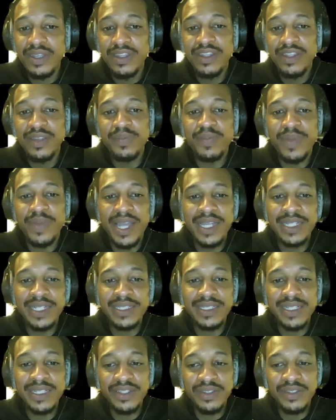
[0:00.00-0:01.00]
the
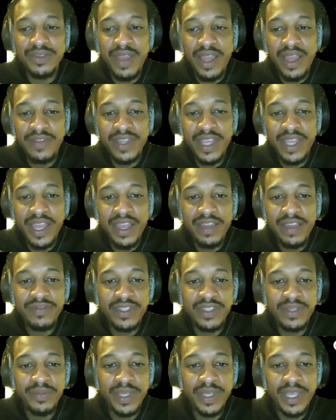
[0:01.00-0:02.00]
mindset you have to have
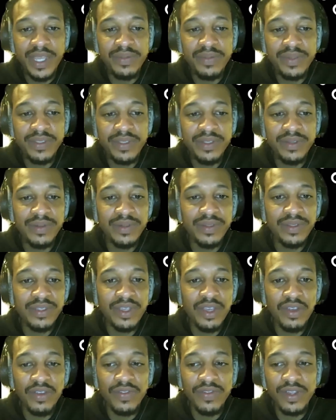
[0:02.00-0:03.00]
to be able to,
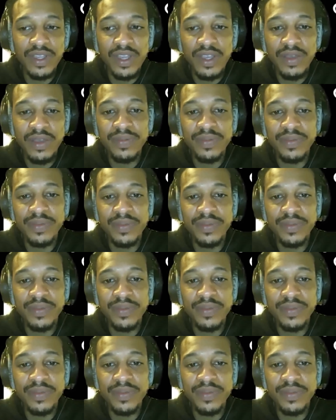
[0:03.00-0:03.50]
to overcome.